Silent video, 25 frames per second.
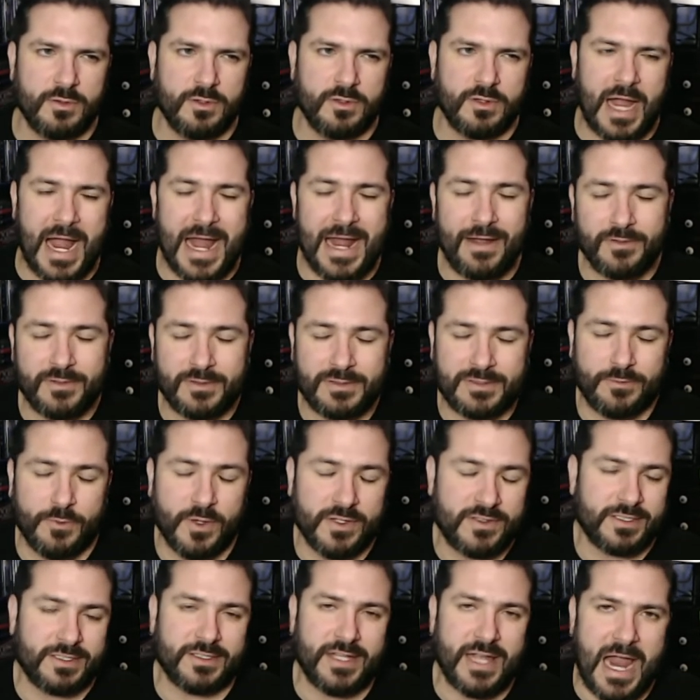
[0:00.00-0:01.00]
I
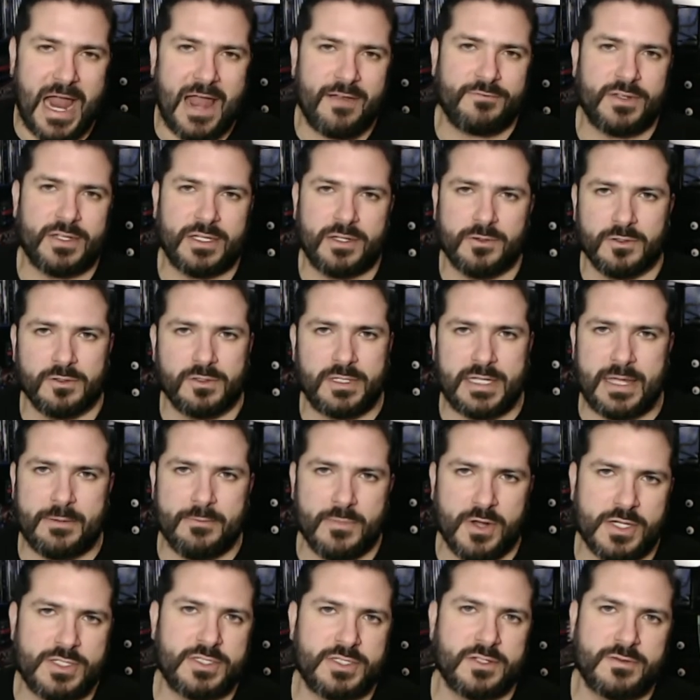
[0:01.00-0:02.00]
wasn't laughing really at
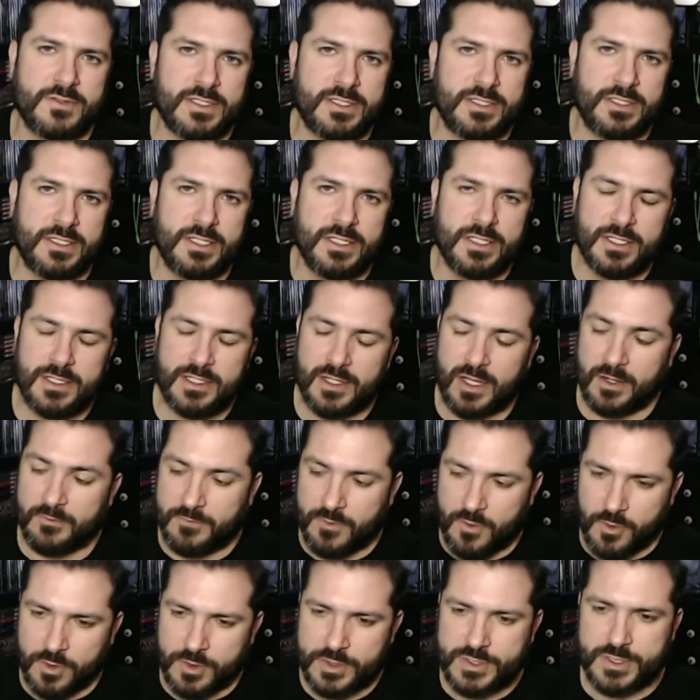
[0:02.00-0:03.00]
much of it,
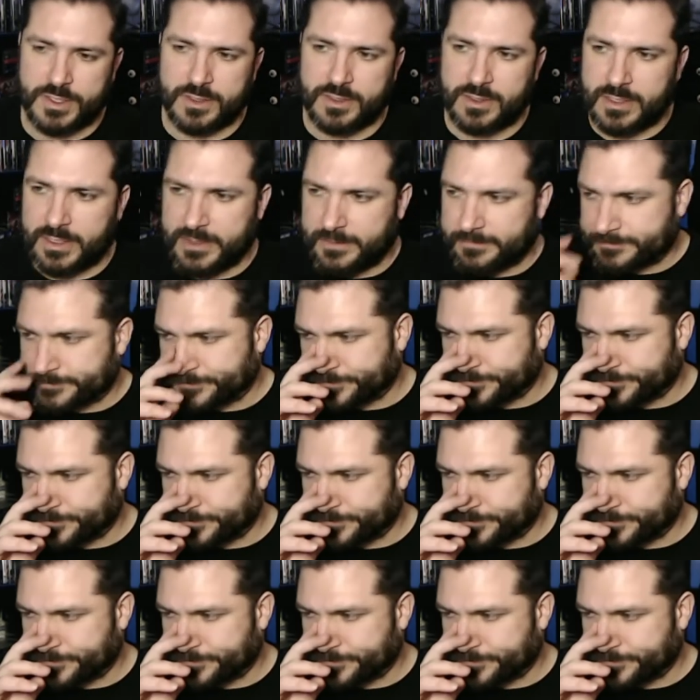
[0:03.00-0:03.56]
unfortunately.